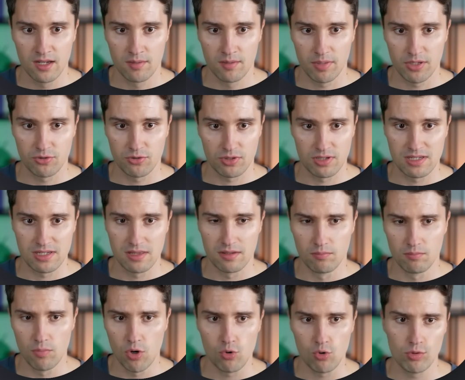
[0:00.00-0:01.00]
But you can see the
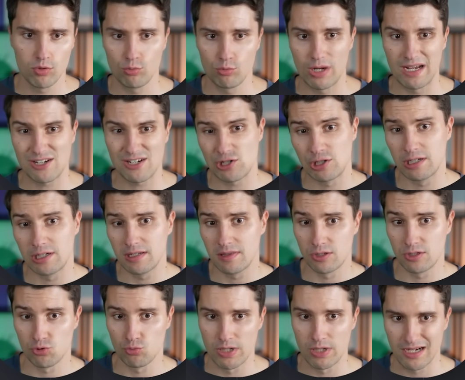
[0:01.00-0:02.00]
moment we actually need
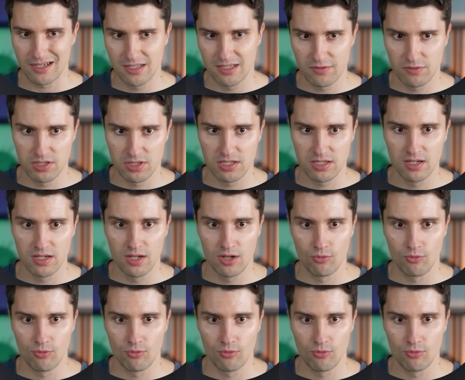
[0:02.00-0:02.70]
this reactivity,